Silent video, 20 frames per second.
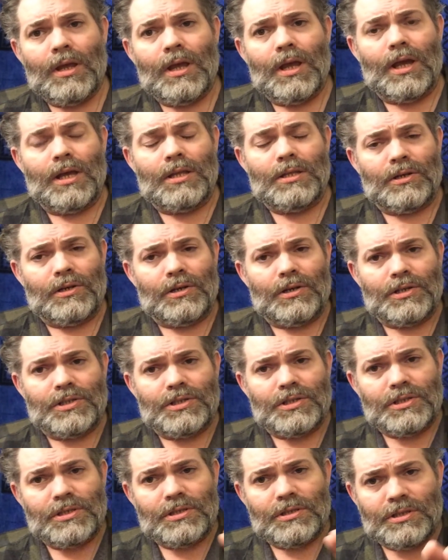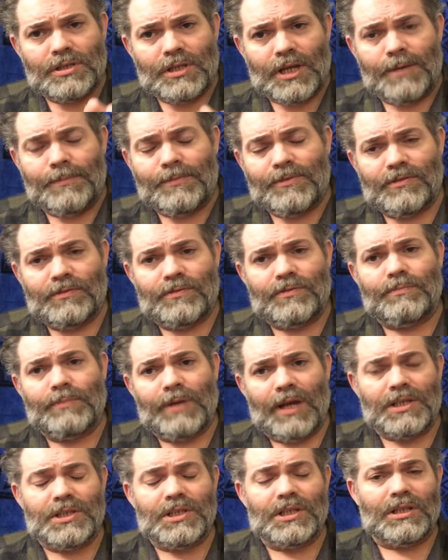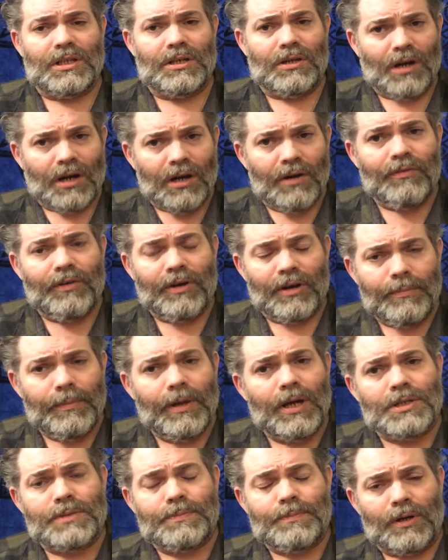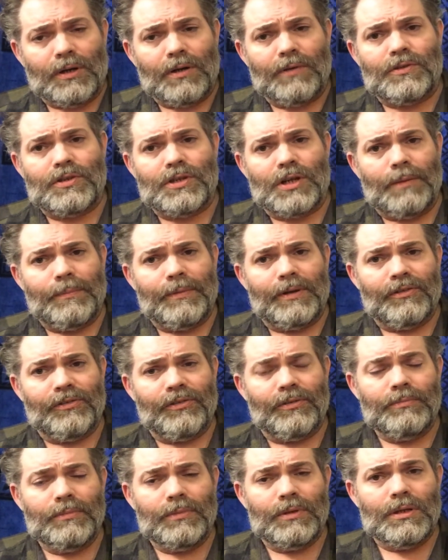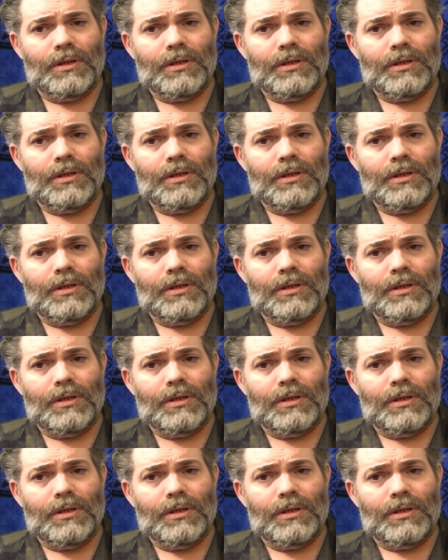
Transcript: And there's types of magic that are very much part of shamanism,